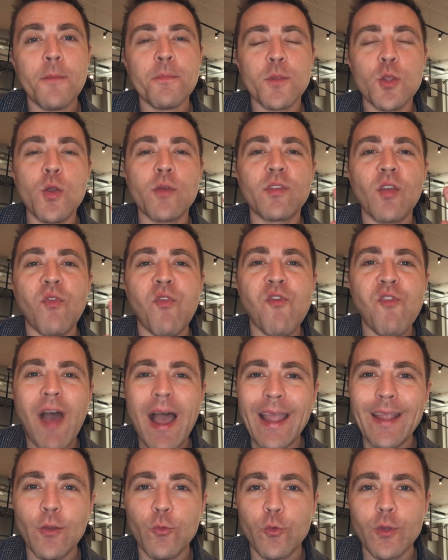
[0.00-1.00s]
You have to
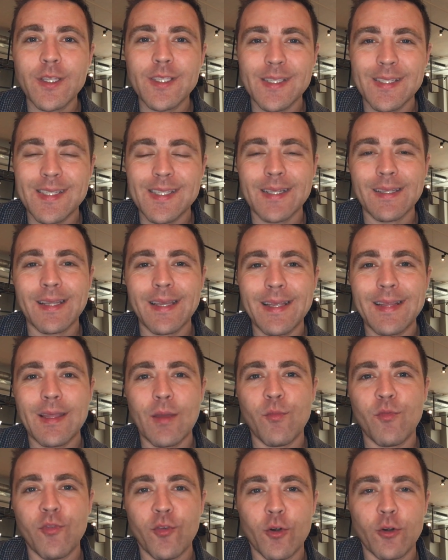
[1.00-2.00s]
find reasons to like
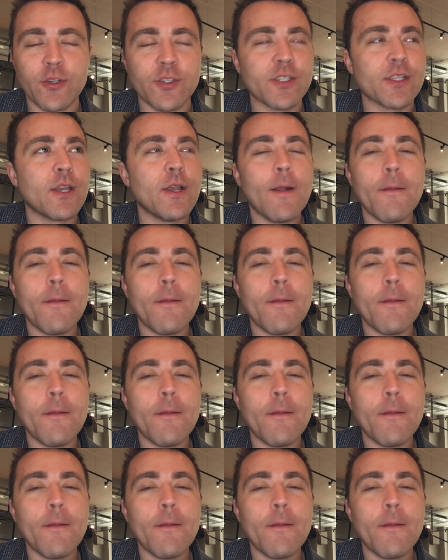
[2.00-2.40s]
them first.